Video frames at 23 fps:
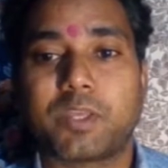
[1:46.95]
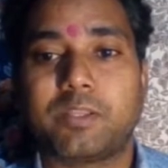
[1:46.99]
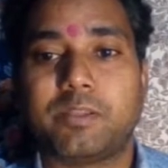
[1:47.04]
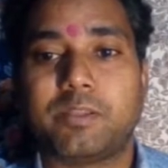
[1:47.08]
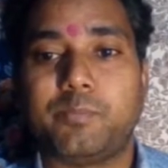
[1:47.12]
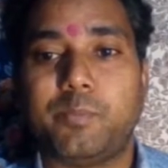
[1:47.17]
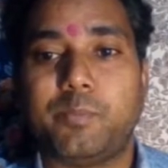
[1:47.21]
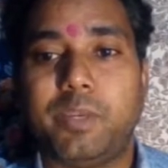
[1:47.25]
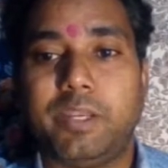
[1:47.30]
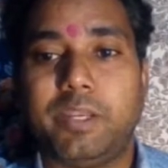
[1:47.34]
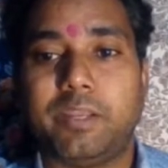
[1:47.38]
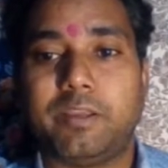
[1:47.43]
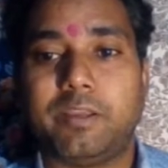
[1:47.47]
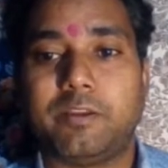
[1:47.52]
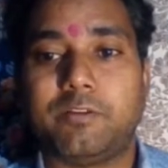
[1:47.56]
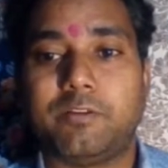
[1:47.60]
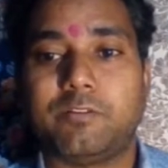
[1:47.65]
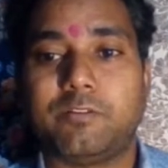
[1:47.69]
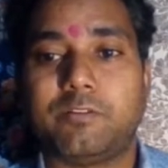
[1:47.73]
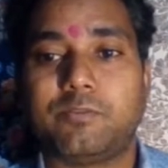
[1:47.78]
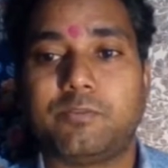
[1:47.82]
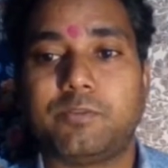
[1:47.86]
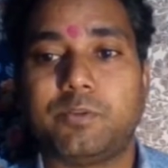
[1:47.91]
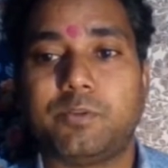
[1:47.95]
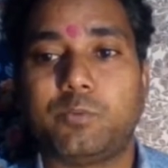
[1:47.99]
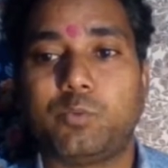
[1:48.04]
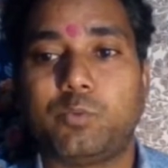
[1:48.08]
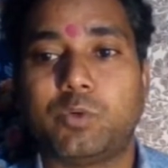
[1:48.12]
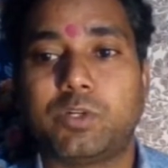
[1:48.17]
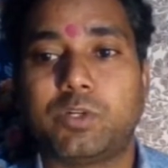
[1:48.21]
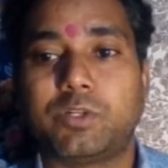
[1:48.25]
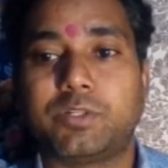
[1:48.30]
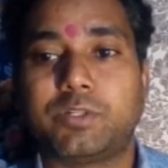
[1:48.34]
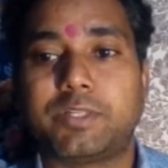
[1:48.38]
the meaning of the
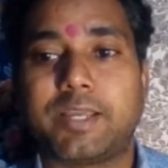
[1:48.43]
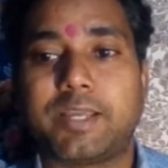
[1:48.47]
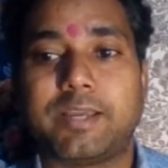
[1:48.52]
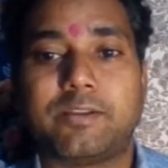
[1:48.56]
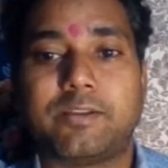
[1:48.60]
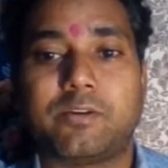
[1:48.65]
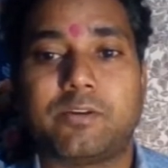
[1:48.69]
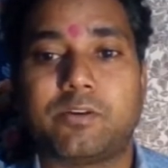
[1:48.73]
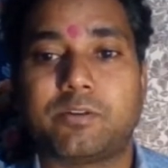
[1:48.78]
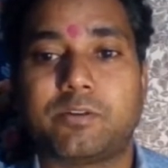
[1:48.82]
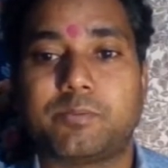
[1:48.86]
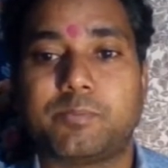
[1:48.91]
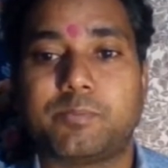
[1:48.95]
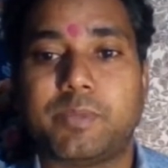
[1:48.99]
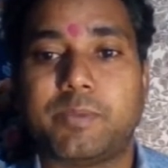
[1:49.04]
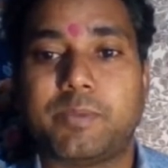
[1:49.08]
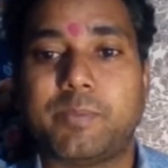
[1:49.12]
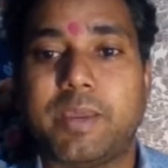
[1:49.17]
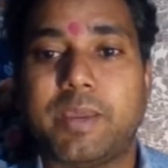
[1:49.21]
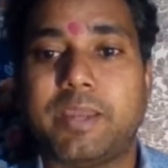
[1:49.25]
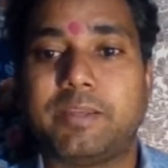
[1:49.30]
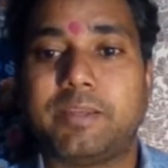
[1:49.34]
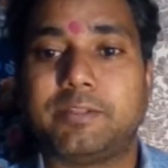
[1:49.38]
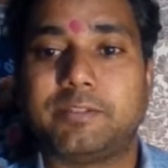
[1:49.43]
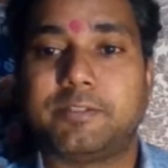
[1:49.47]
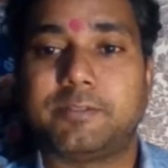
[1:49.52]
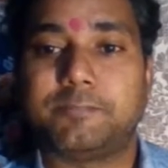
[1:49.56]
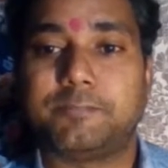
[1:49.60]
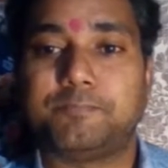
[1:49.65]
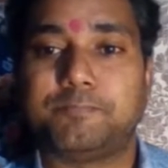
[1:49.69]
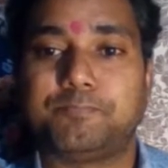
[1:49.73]
word cannot be made.